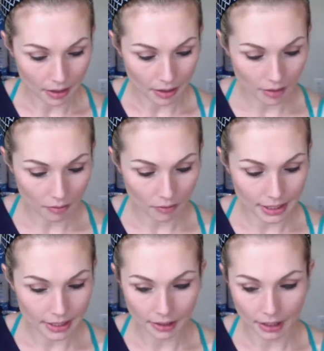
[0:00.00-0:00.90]

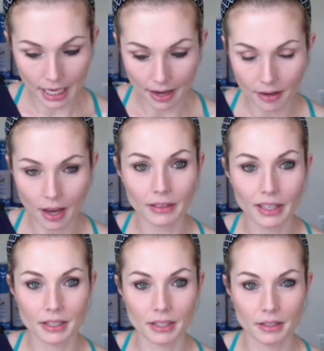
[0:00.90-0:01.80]
recently I
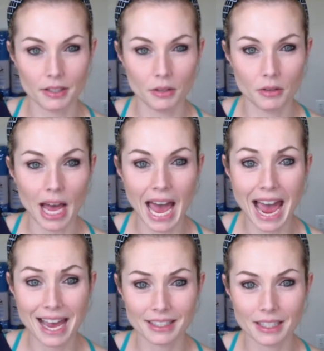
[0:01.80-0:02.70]
listened to
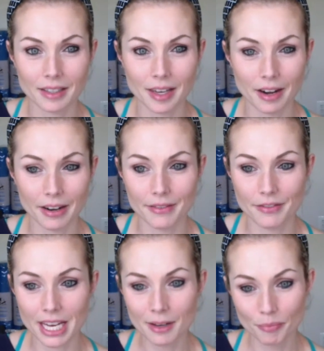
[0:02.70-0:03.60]
Ask Gary
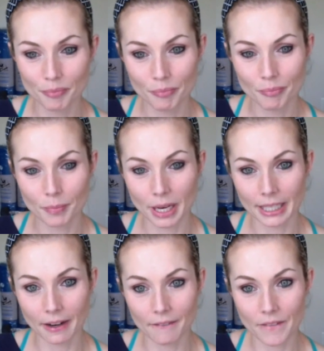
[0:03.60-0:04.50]
V by
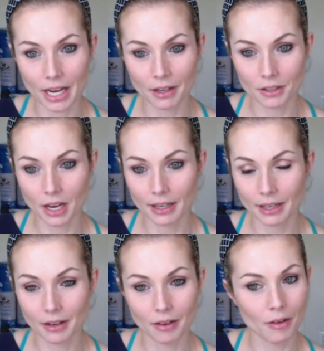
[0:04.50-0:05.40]
Gary Vaynerchuk.
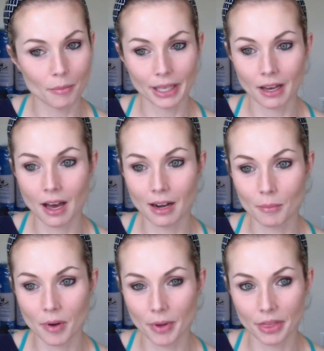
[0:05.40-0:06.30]
Oh my God, I'm
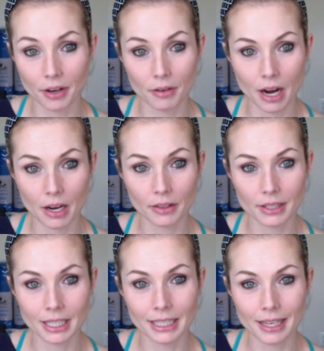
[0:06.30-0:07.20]
on my 3rd round
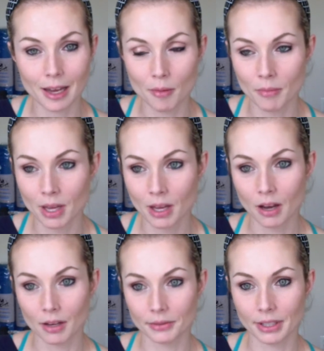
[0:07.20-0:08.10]
listening to him. I
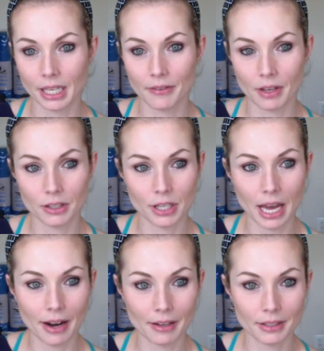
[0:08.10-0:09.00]
also want to give a
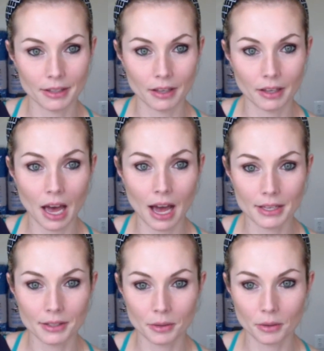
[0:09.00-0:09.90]
shout out to the
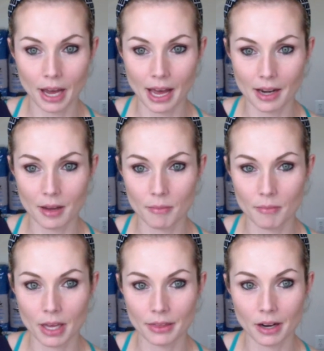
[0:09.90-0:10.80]
guys who had him
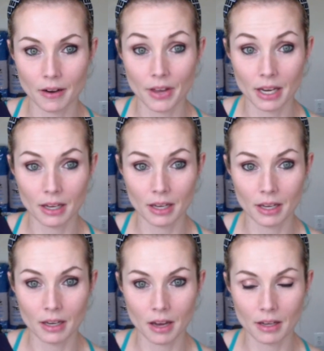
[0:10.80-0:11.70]
at their event
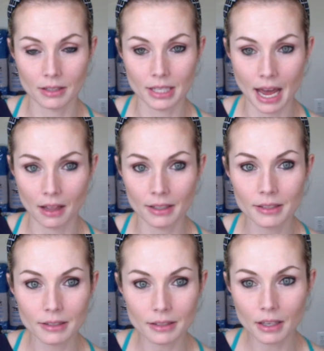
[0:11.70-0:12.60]
in Dallas